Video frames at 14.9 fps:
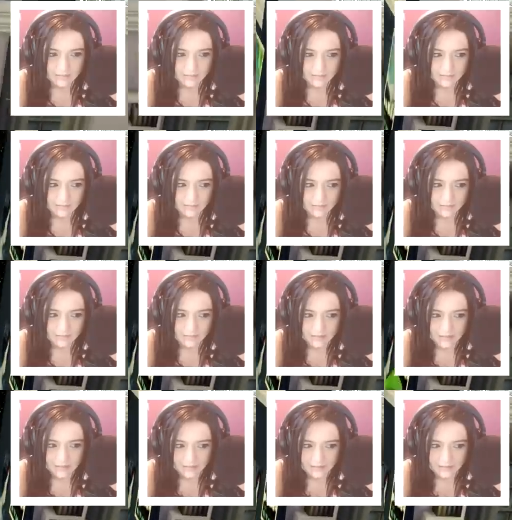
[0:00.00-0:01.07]

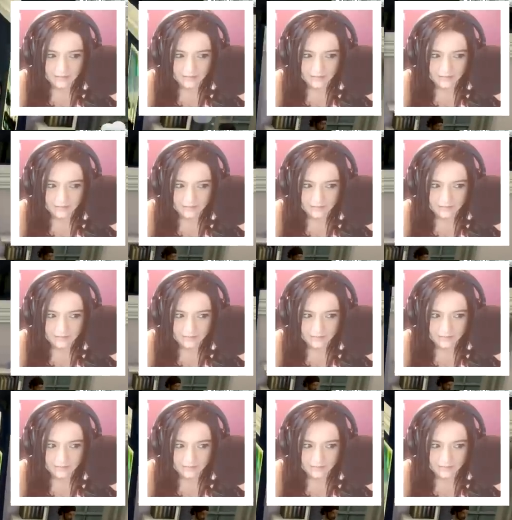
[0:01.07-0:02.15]

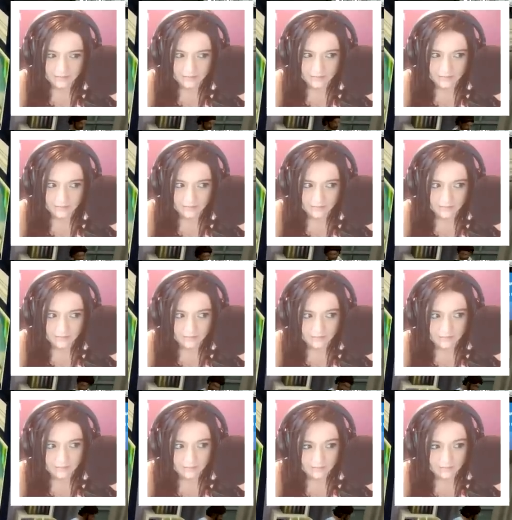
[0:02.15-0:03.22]

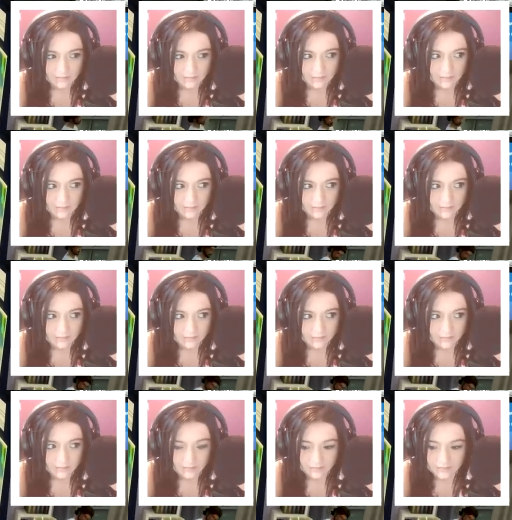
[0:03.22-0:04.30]

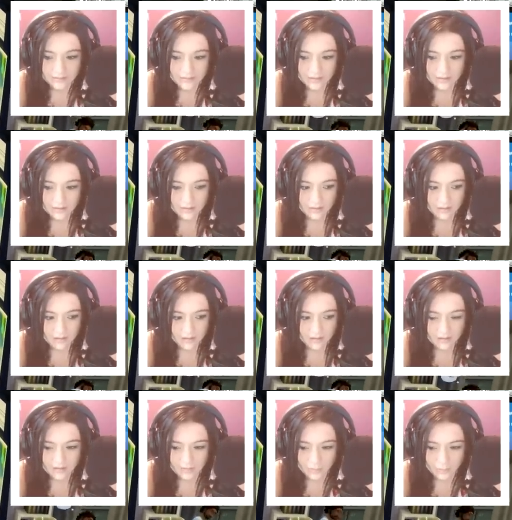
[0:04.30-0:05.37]

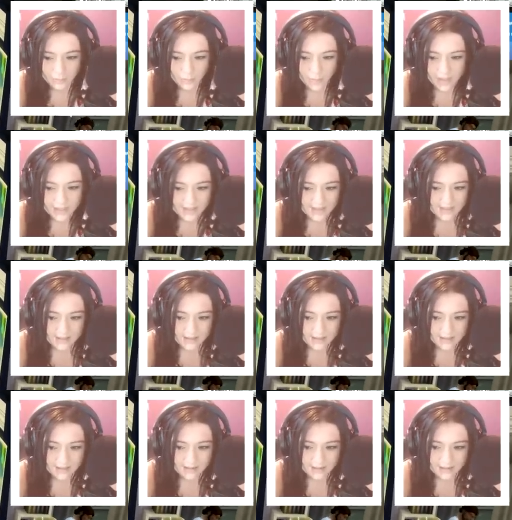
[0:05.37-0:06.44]

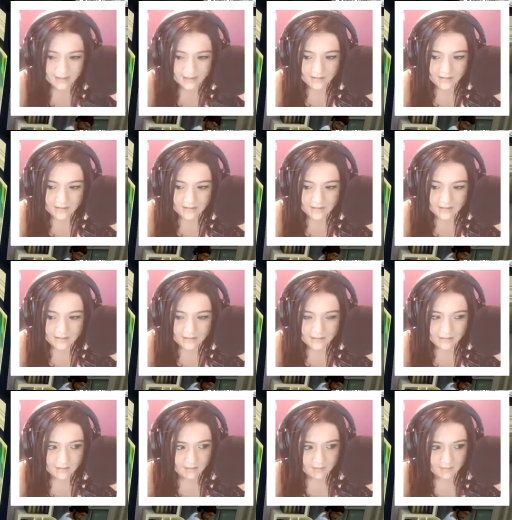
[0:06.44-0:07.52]

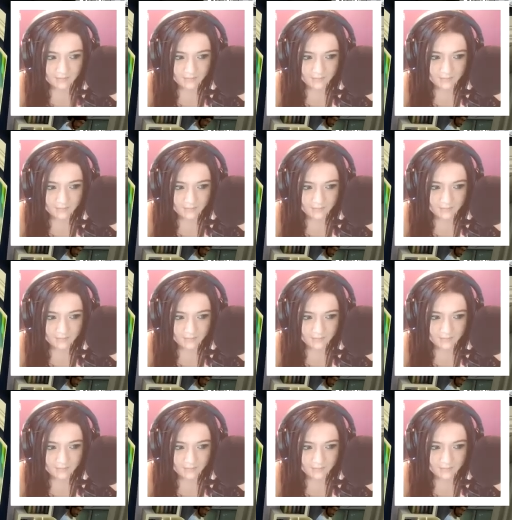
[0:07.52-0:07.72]
Nothing is said.